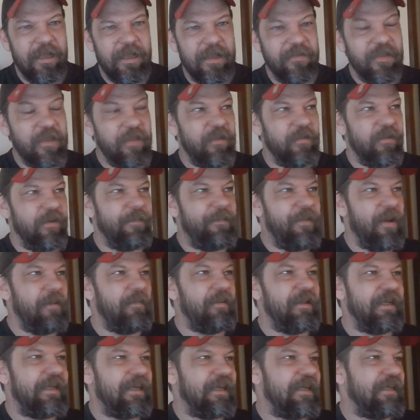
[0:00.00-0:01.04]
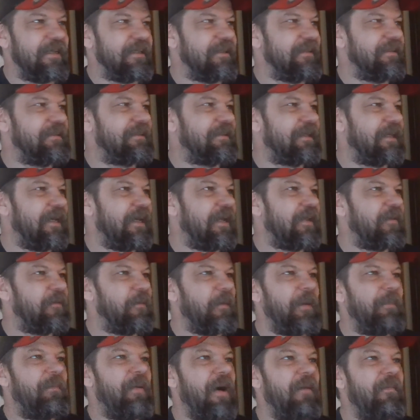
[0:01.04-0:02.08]
And then the
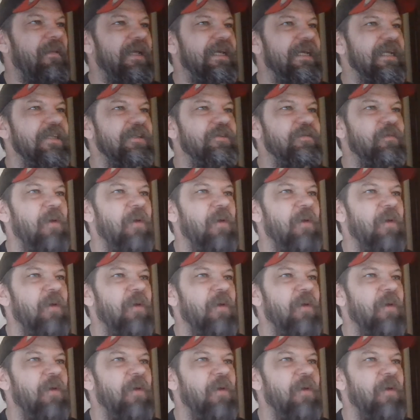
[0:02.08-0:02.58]
Republicans